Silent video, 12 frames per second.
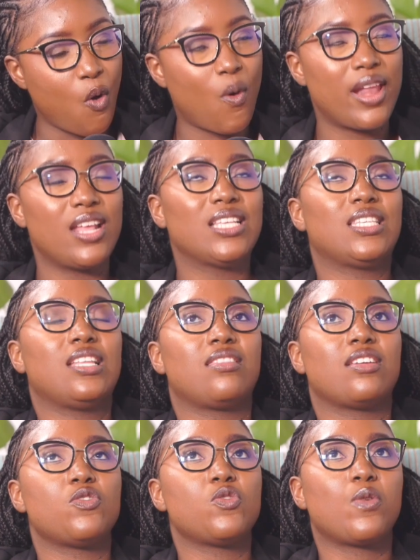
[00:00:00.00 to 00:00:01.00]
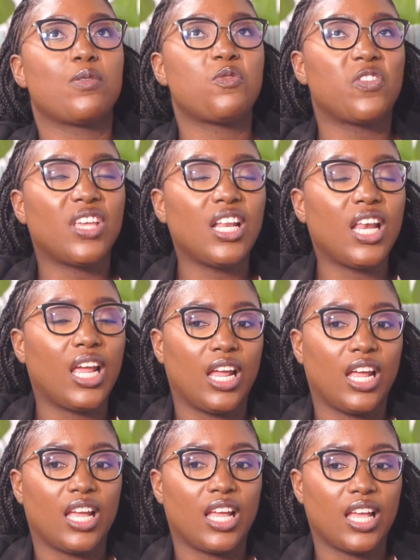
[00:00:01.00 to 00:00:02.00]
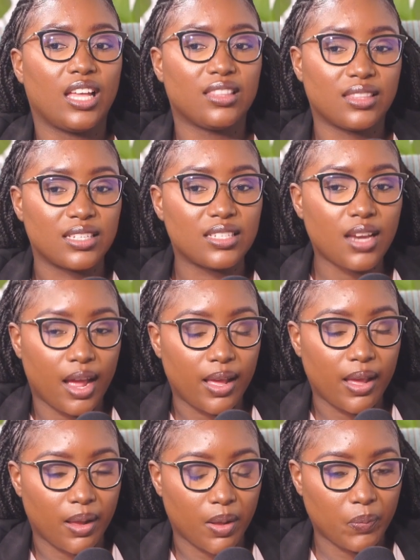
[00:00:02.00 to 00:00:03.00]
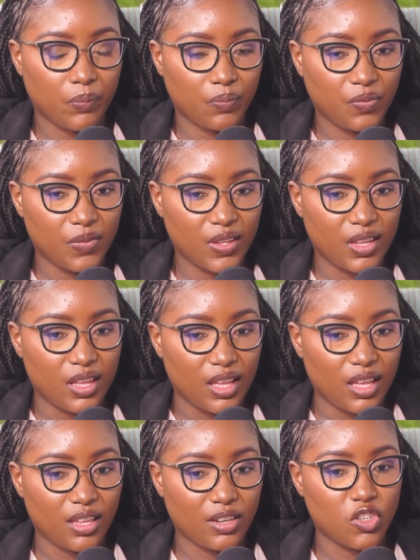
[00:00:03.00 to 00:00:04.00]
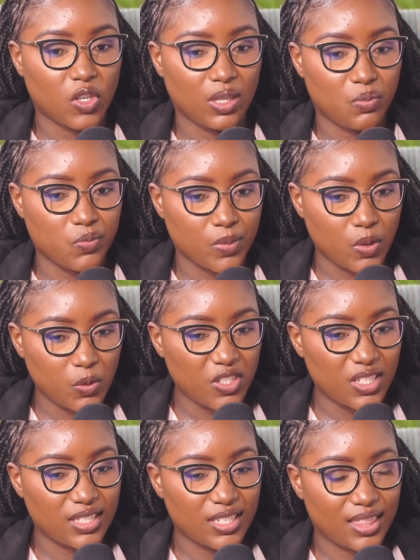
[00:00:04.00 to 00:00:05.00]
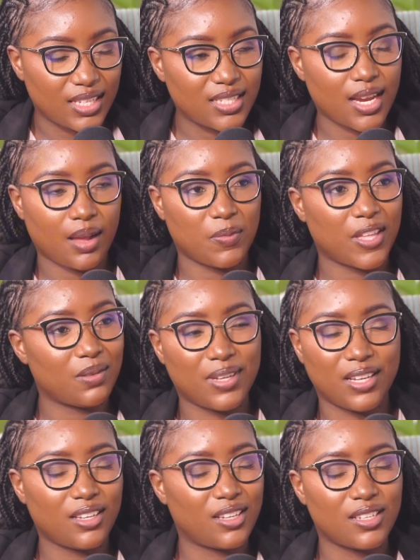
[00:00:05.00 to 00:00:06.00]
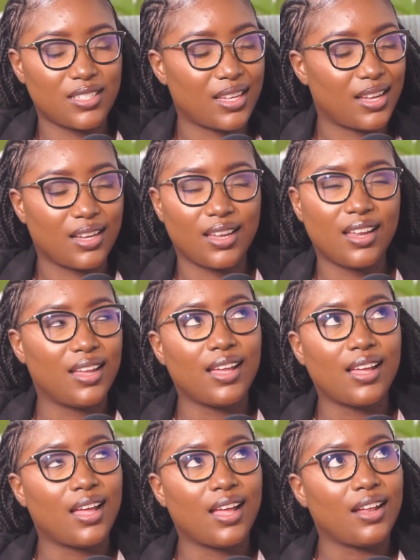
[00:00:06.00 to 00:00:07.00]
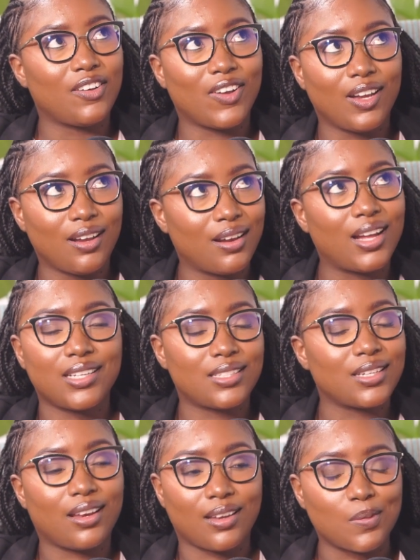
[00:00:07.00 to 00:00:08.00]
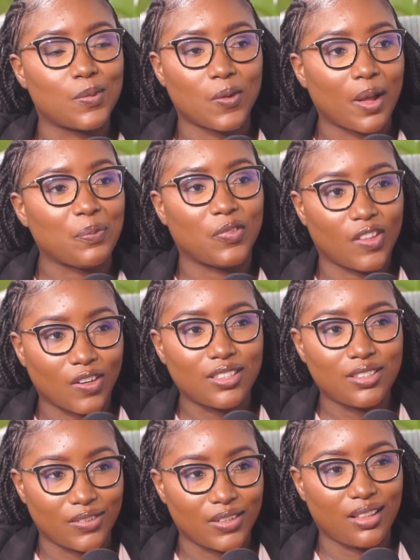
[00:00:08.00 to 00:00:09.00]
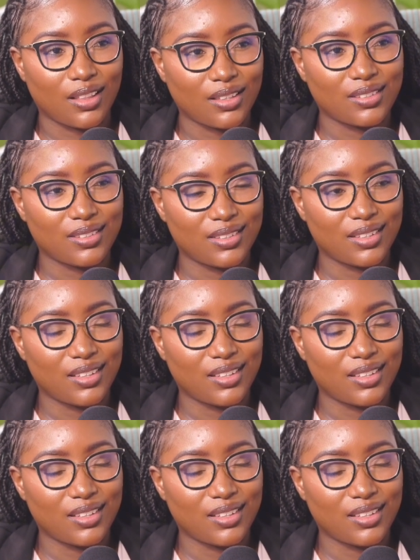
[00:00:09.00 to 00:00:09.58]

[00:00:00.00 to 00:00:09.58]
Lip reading: What is it that you were feeling at the time and your emotions at the time that made you say, not anymore, I'm not doing this?